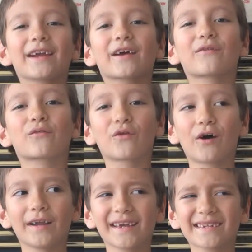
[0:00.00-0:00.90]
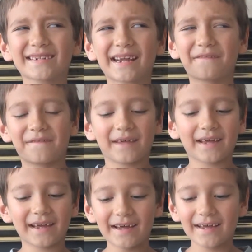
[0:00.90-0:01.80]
in Acronyx, I think,